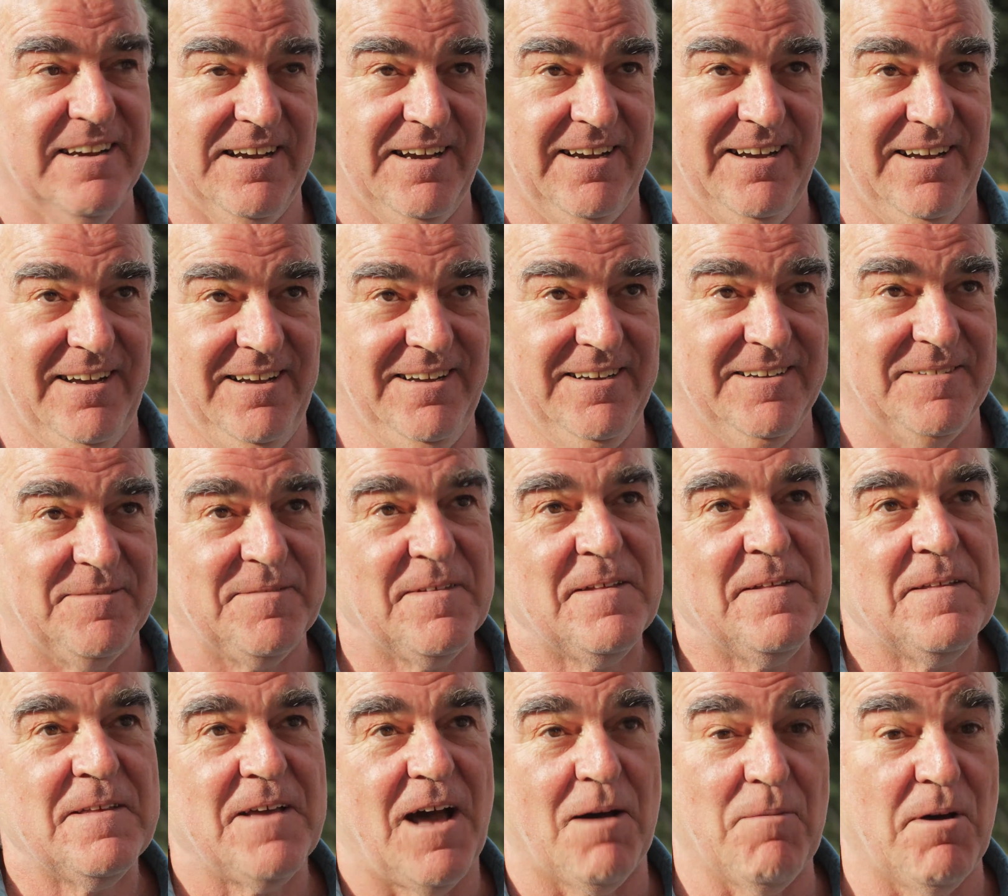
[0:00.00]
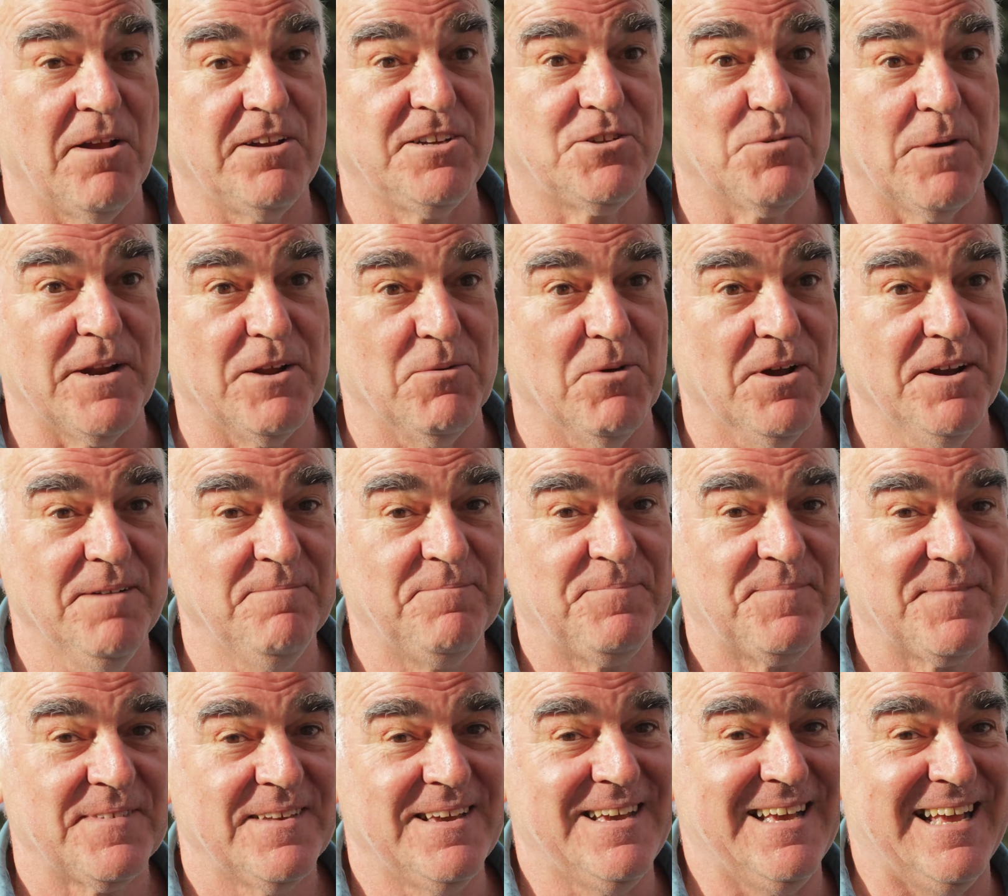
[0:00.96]
I'm only 21.
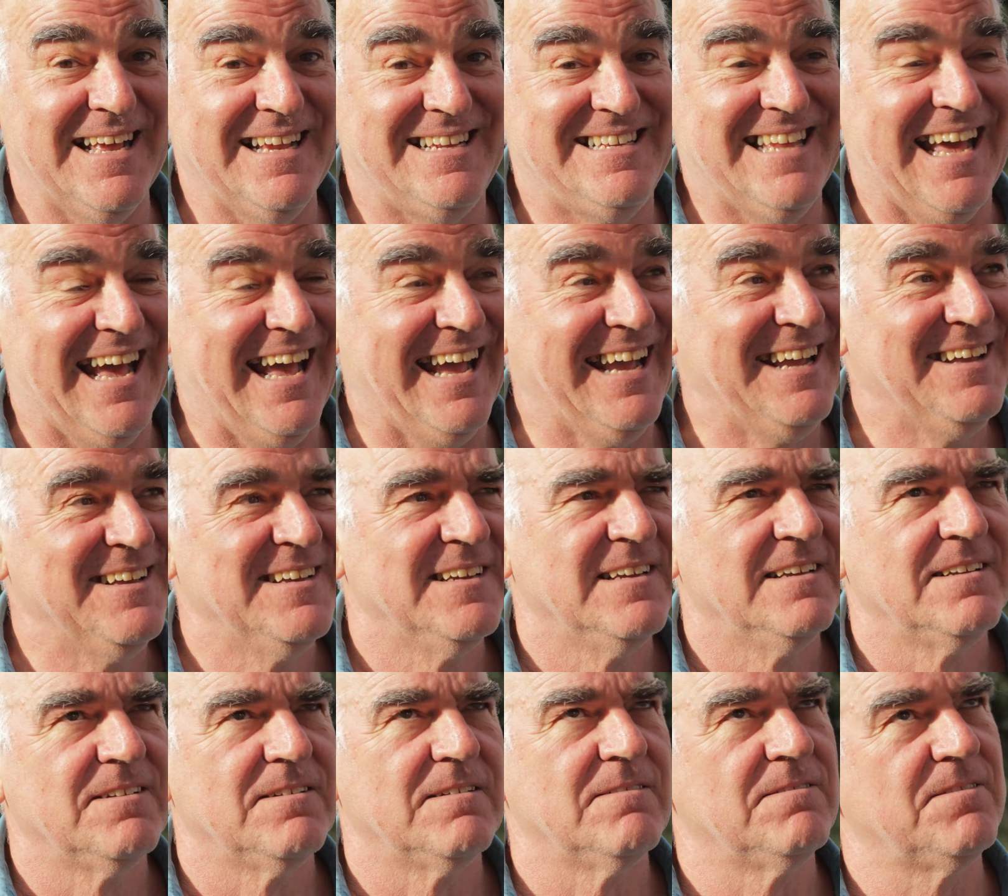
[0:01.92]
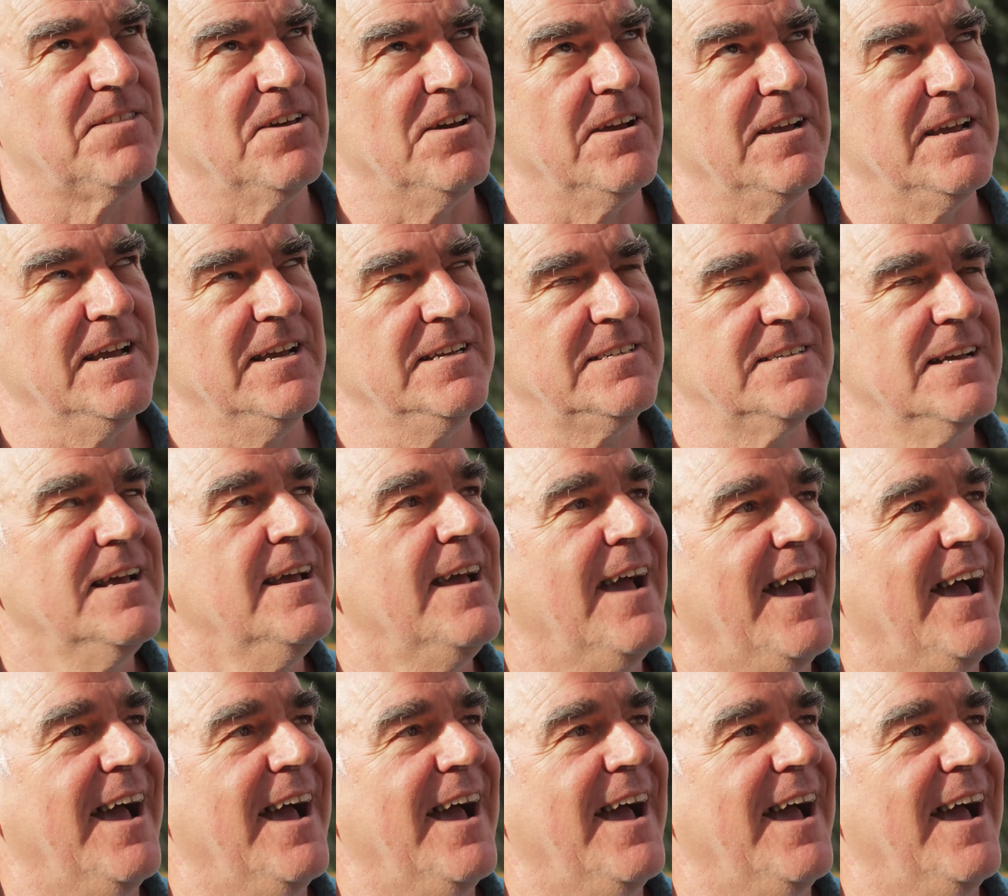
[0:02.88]
30 years.